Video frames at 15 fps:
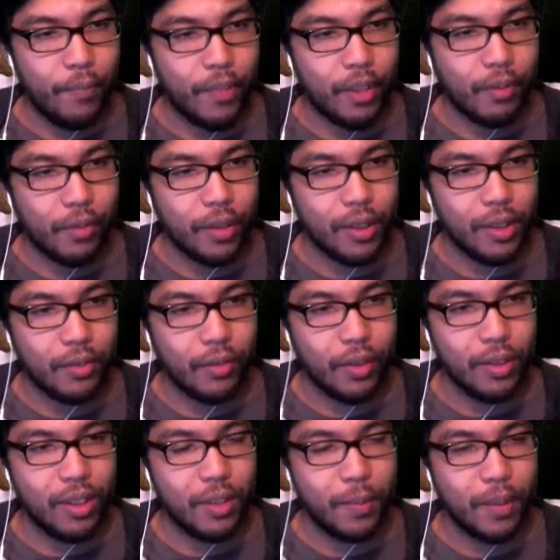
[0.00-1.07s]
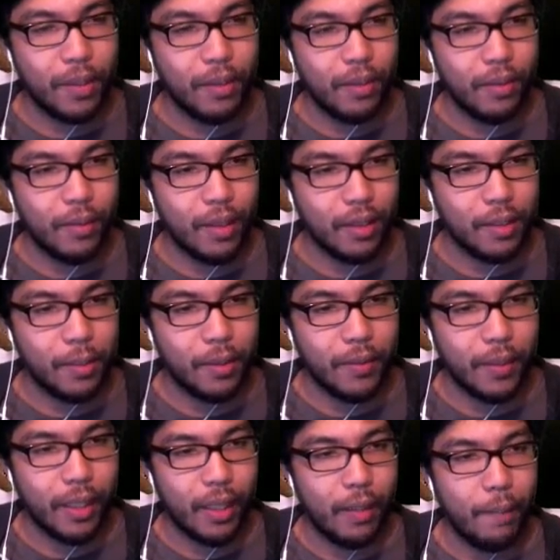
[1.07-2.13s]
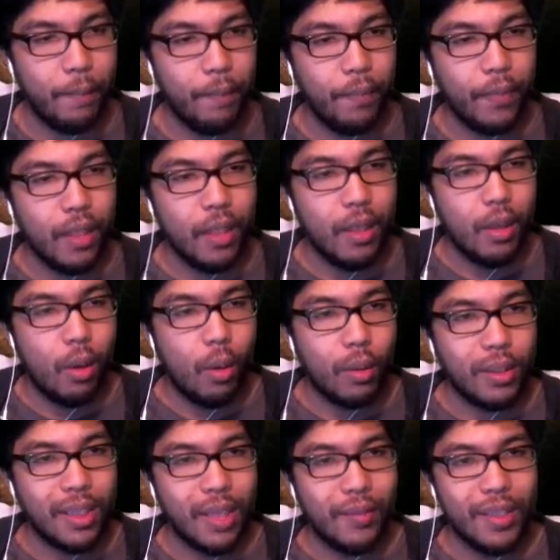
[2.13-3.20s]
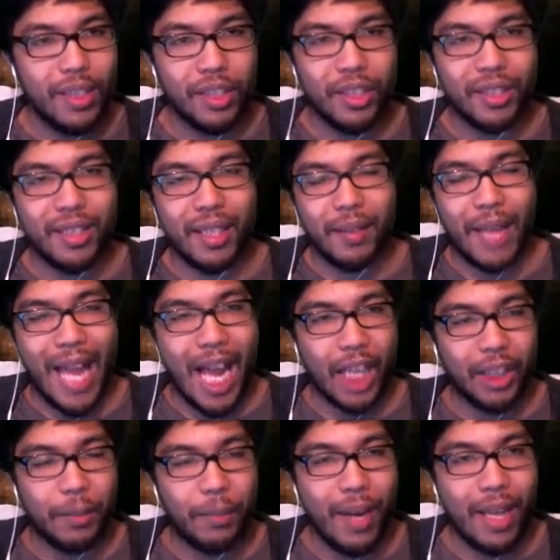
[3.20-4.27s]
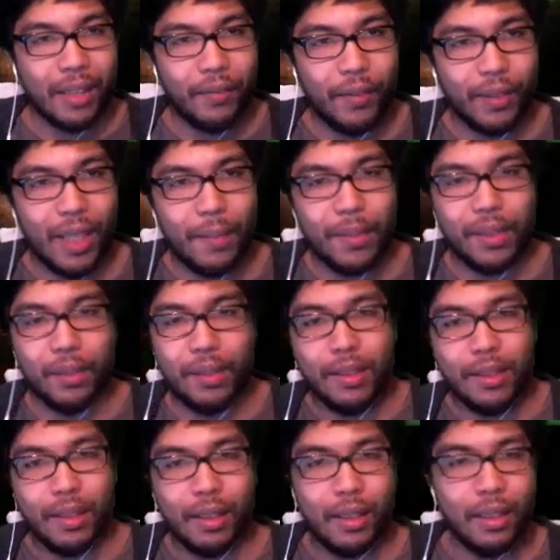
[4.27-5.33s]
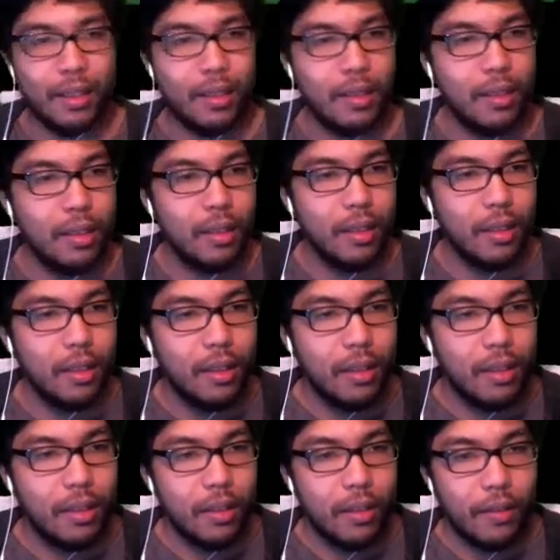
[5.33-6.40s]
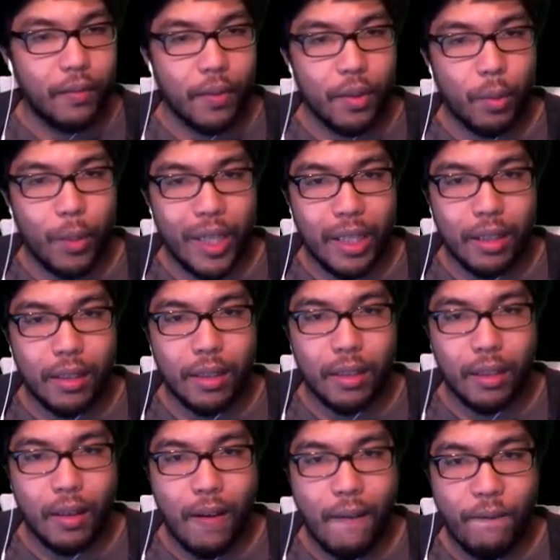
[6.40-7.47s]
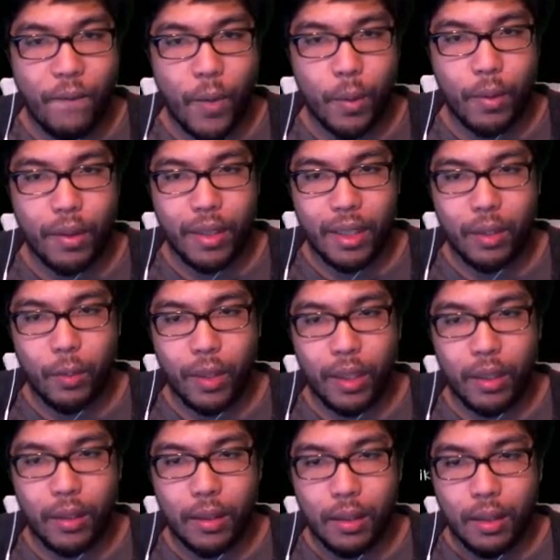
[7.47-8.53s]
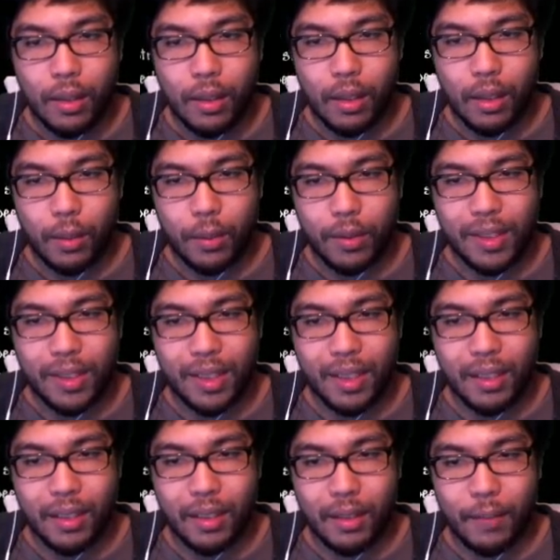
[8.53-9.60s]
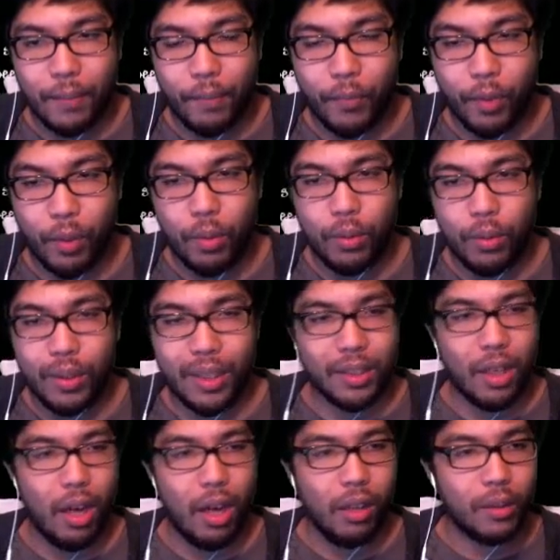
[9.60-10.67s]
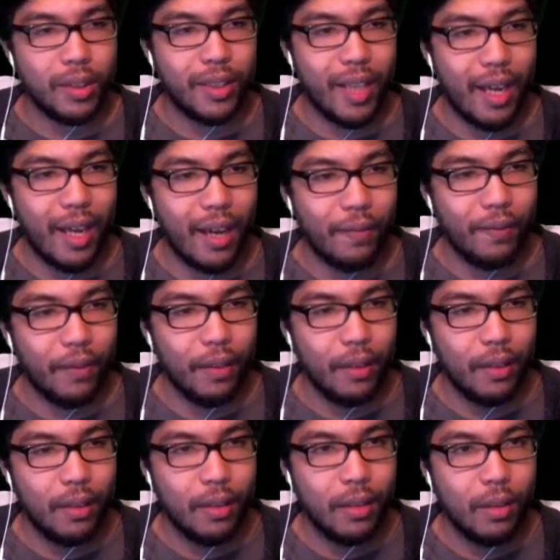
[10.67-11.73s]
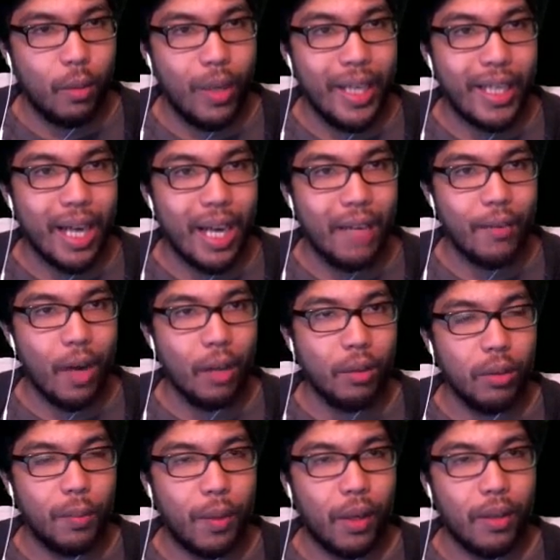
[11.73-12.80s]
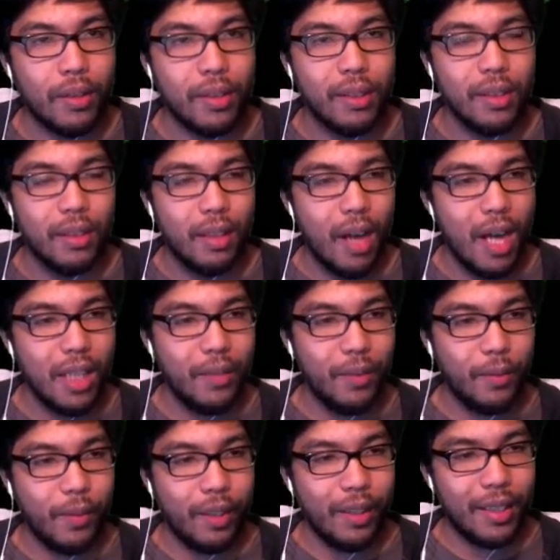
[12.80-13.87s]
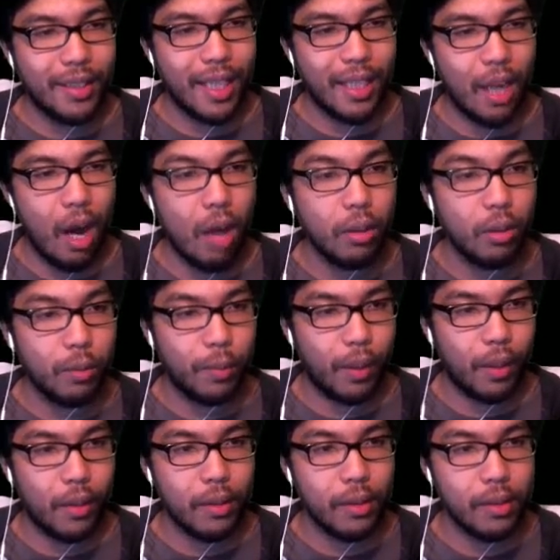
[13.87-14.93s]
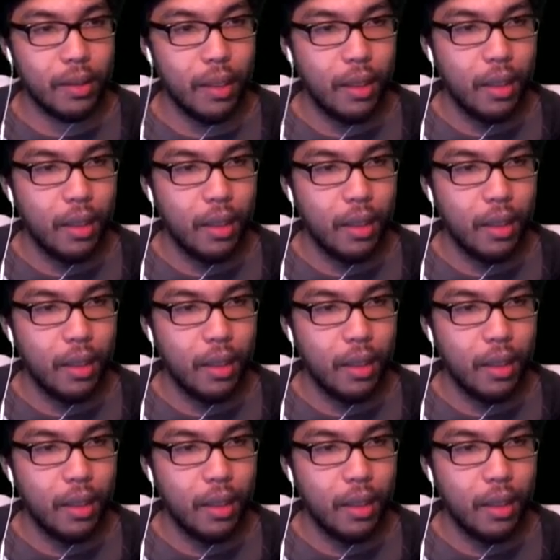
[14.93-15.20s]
So first things first, pure, not spirit of decay. Horde staff. This is just a action-packed filled episode, isn't it, guys? For the win, for the win. All right, where's that? Um, oh, look at this hollowed staff. Wait, I have hollowed bars. I didn't even realize I had hollowed bars.